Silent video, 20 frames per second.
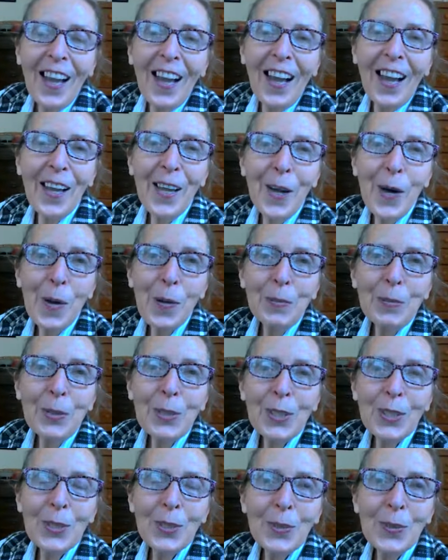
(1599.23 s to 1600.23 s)
I hope
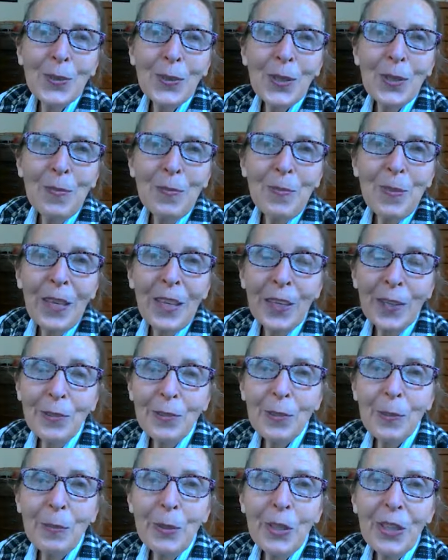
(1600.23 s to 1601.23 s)
to hear
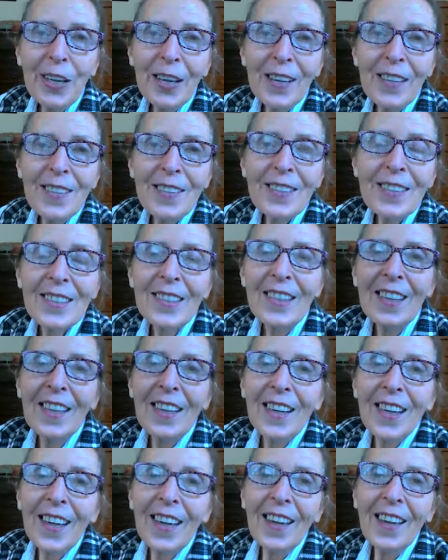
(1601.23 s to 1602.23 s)
from you guys,
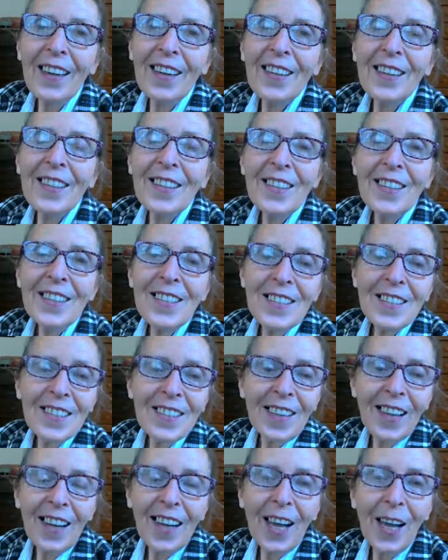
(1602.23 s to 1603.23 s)
and
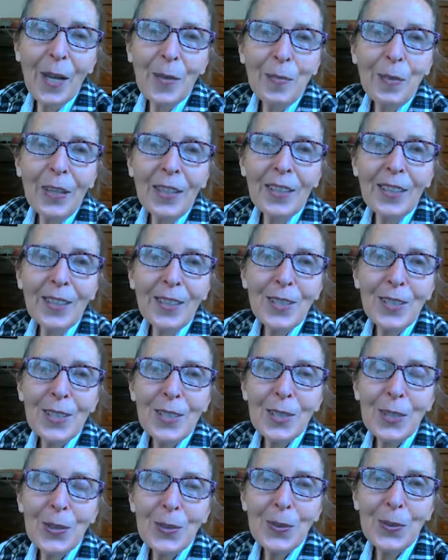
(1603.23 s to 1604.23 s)
I'm here
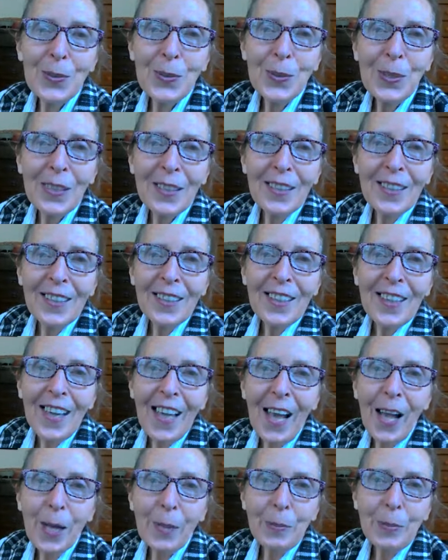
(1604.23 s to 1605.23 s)
to
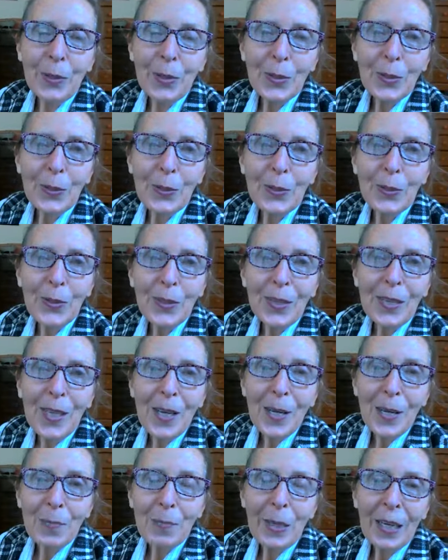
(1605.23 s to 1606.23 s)
help you
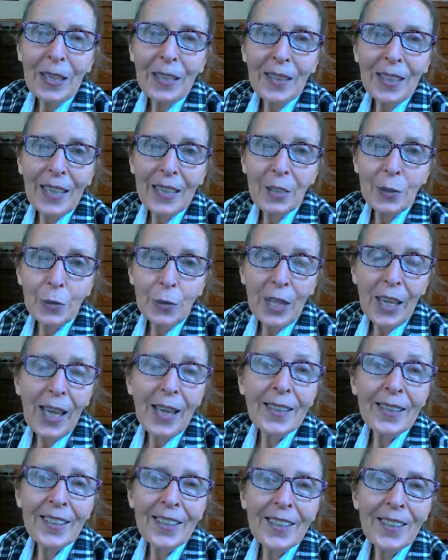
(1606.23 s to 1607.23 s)
make that a
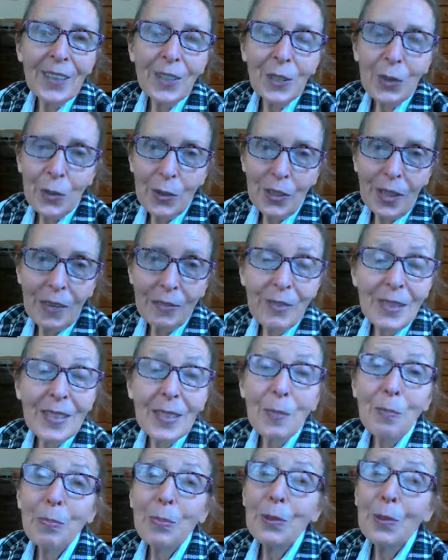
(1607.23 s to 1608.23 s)
reality in your life.
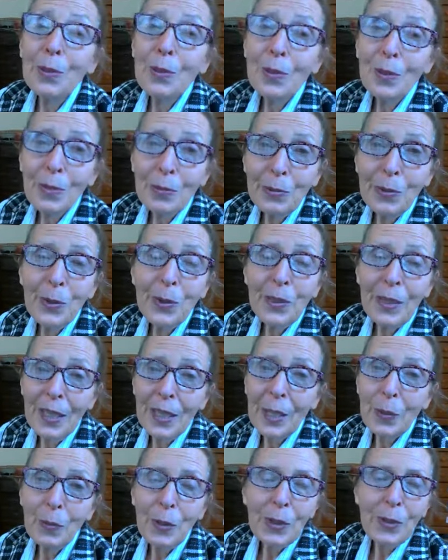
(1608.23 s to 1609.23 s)
It's a beautiful
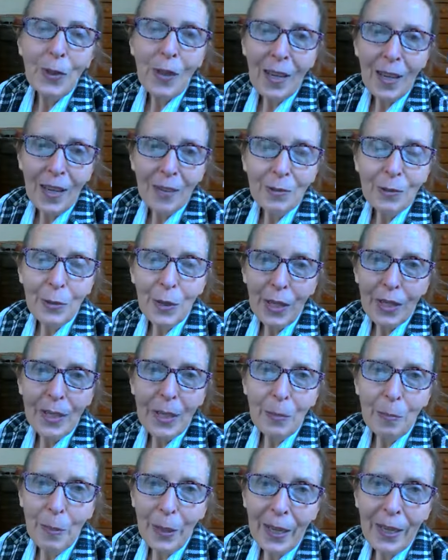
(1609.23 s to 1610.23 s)
thing when you have
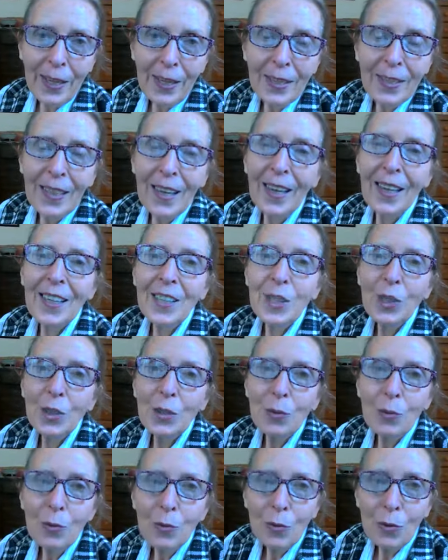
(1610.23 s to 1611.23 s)
chronic pain and
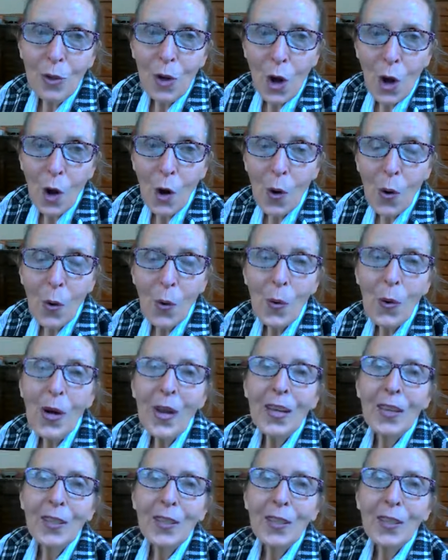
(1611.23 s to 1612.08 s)
you know